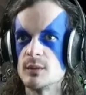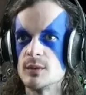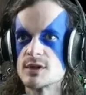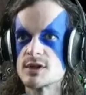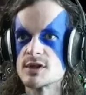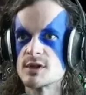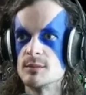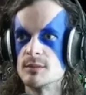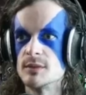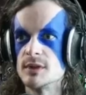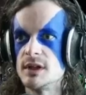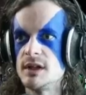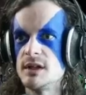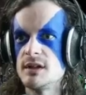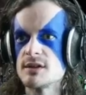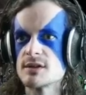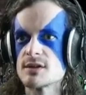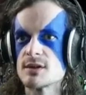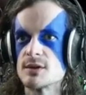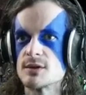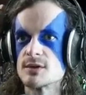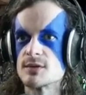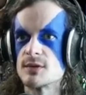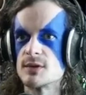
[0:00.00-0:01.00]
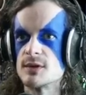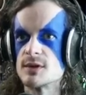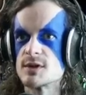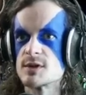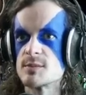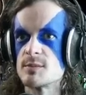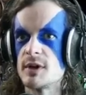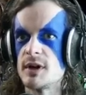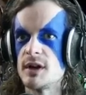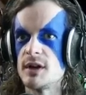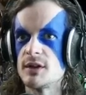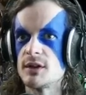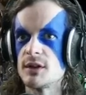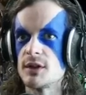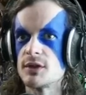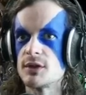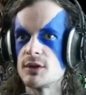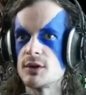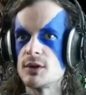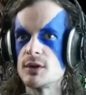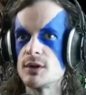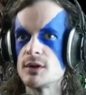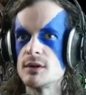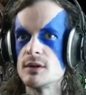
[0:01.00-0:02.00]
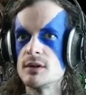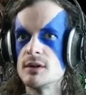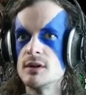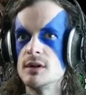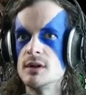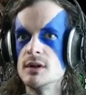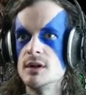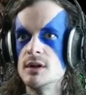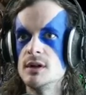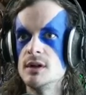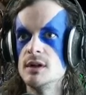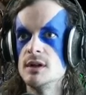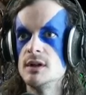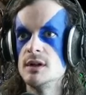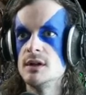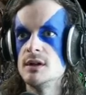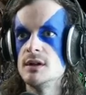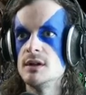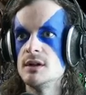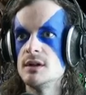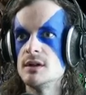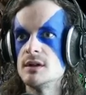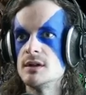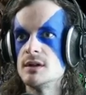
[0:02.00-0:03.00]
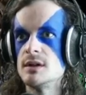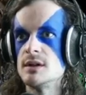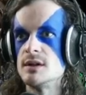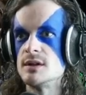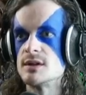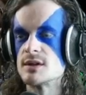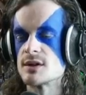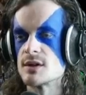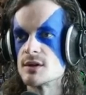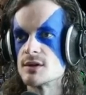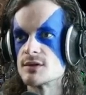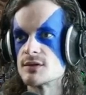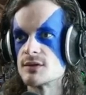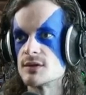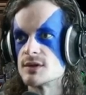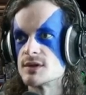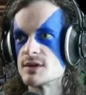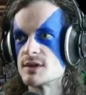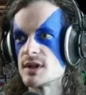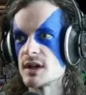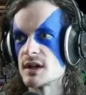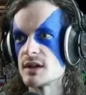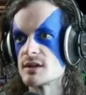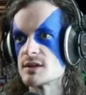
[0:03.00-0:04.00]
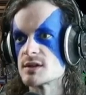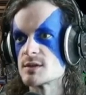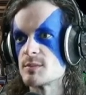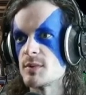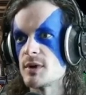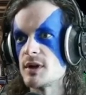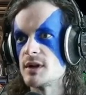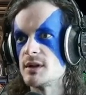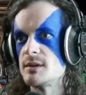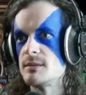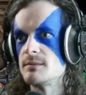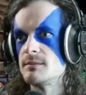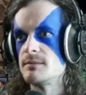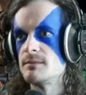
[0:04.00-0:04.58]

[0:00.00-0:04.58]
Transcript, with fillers: some Lings, goes for a spine at the third. He goes for a second spine.